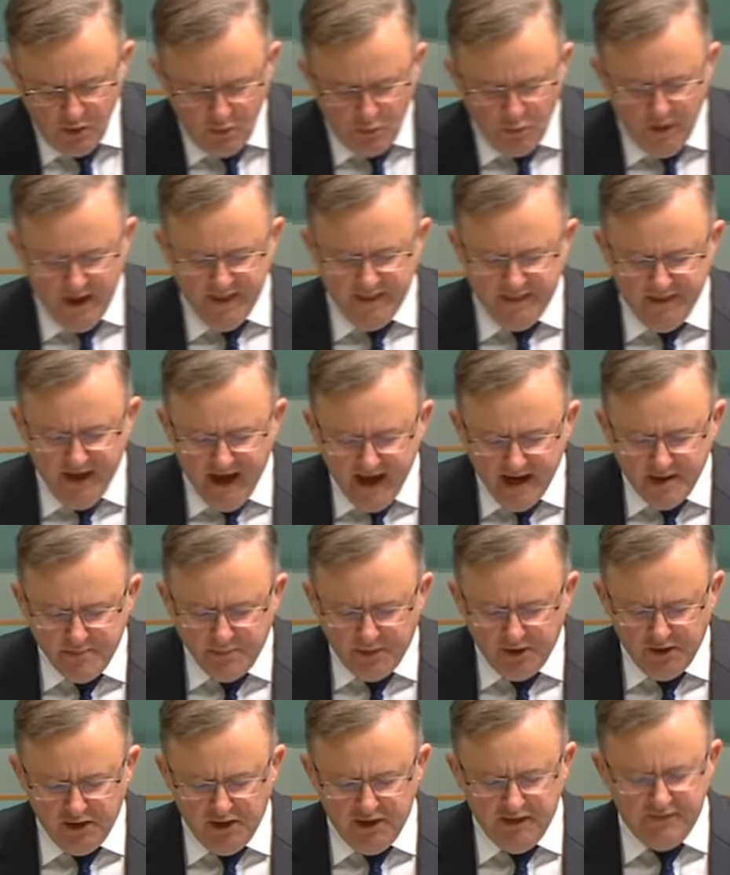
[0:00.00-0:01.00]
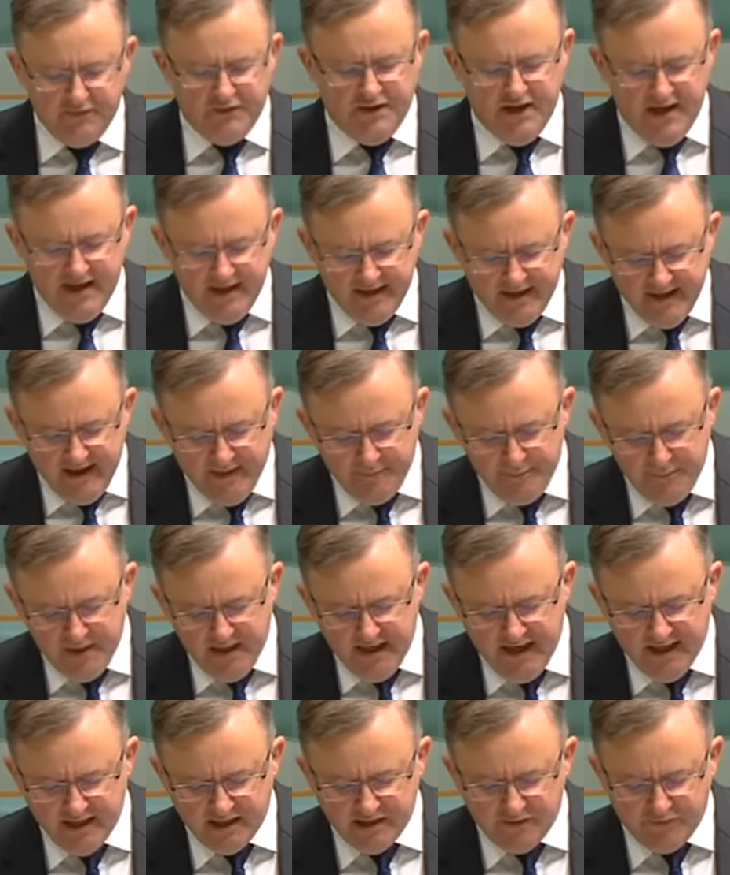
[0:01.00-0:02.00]
where they believe their
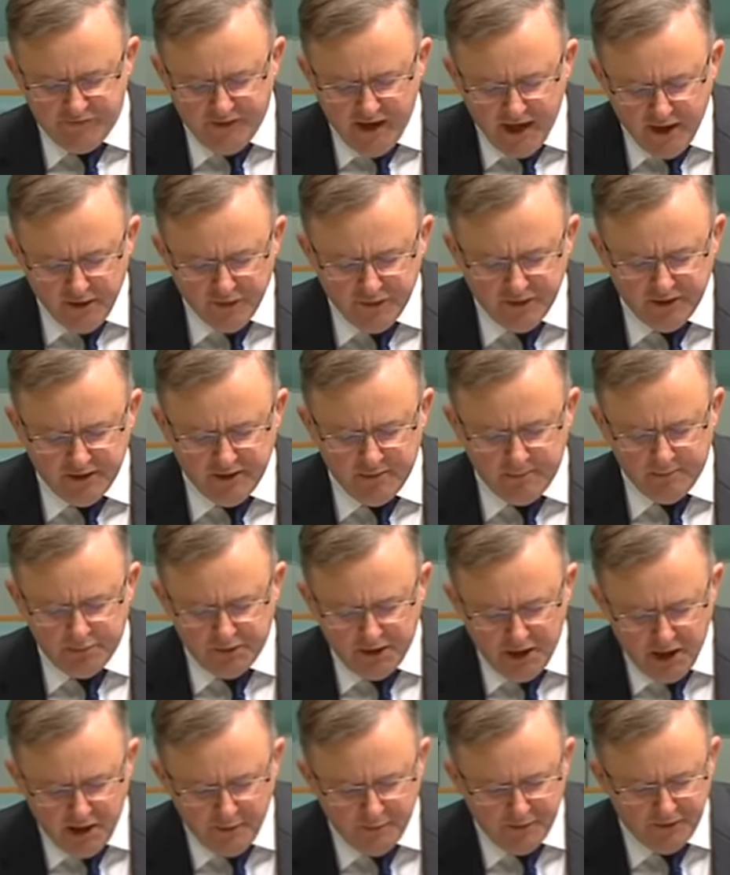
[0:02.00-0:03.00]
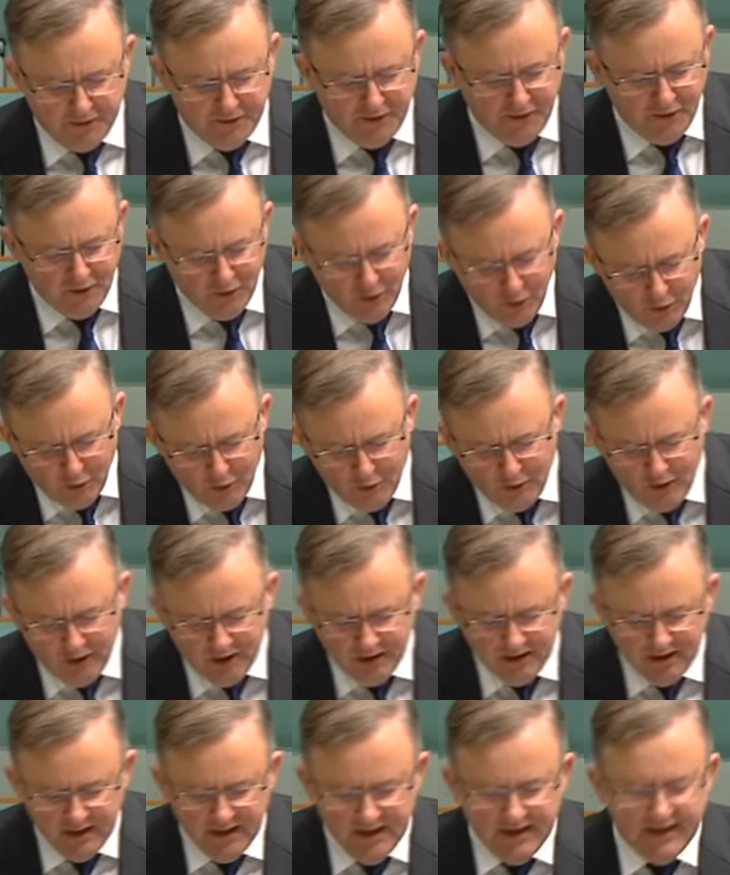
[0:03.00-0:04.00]
government has failed to comply with the
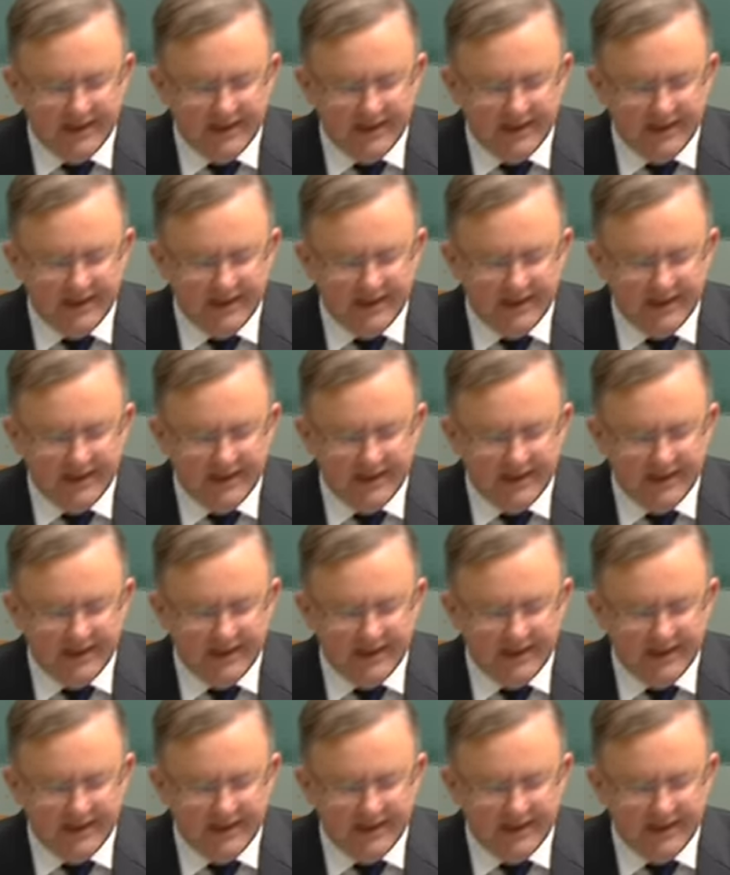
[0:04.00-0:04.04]
law